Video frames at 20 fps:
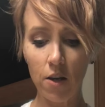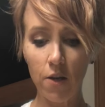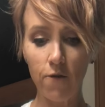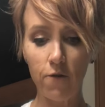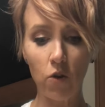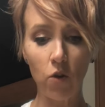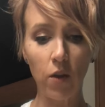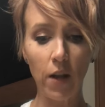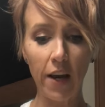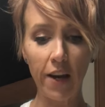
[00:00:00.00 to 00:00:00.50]
If
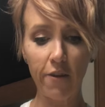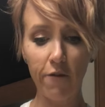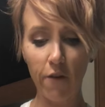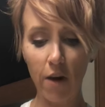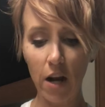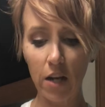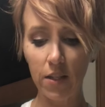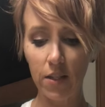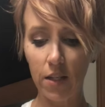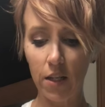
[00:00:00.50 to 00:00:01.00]
you like
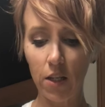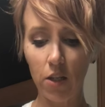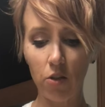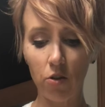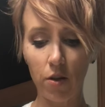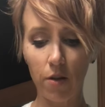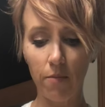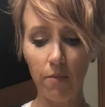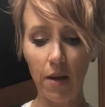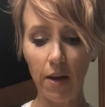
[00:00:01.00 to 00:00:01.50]
frosting, you
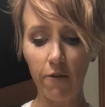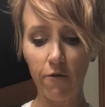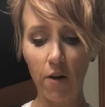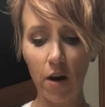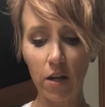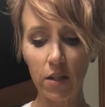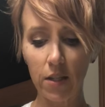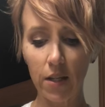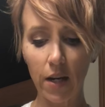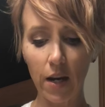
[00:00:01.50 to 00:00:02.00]
can make
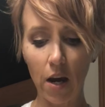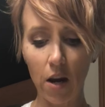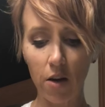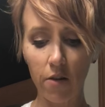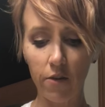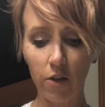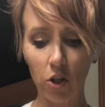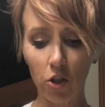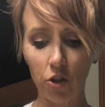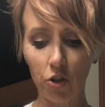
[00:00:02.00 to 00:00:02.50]
frosting out
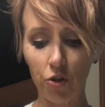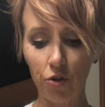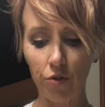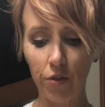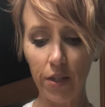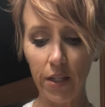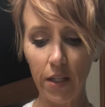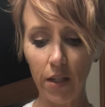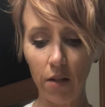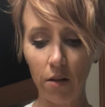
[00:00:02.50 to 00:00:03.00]
of your
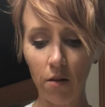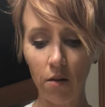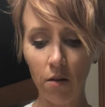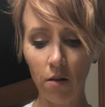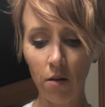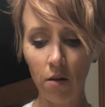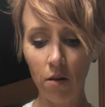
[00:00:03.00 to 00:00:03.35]
Trutine.